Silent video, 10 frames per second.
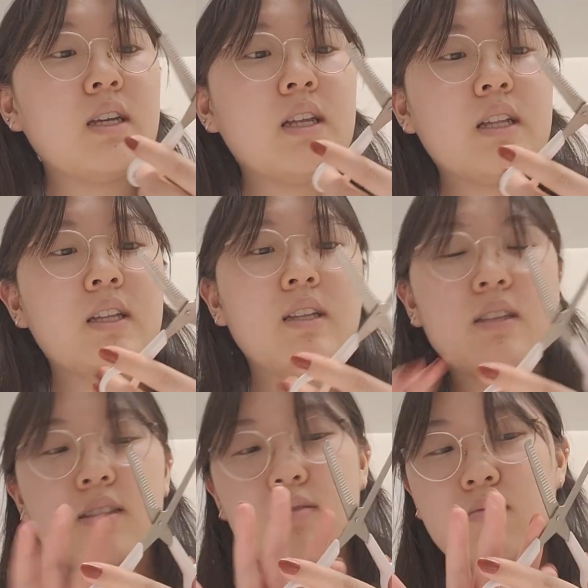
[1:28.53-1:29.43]
it
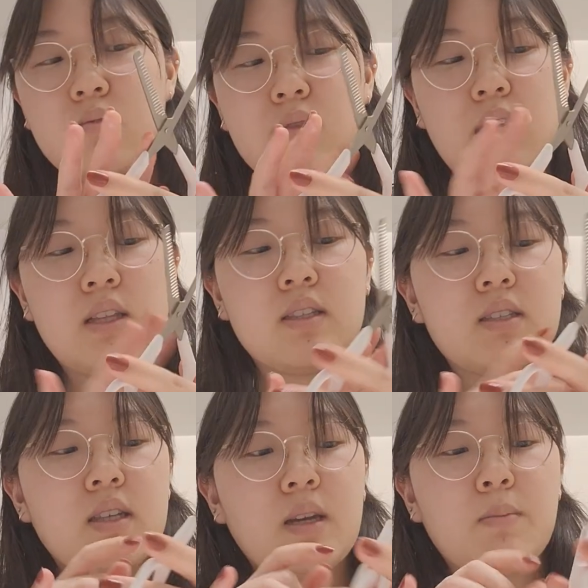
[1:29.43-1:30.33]

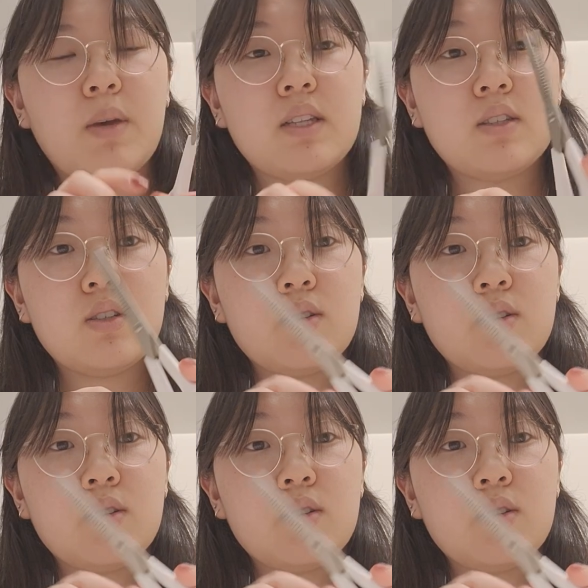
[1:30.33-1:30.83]
it's like meant